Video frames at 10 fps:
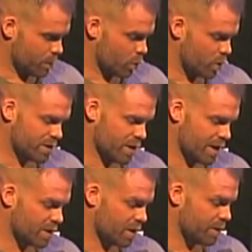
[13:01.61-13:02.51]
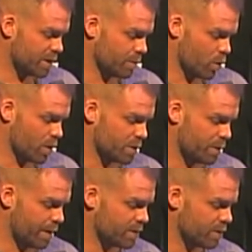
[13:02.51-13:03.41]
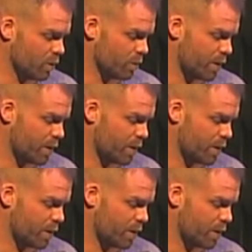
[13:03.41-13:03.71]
I started missing mortgage payments, loan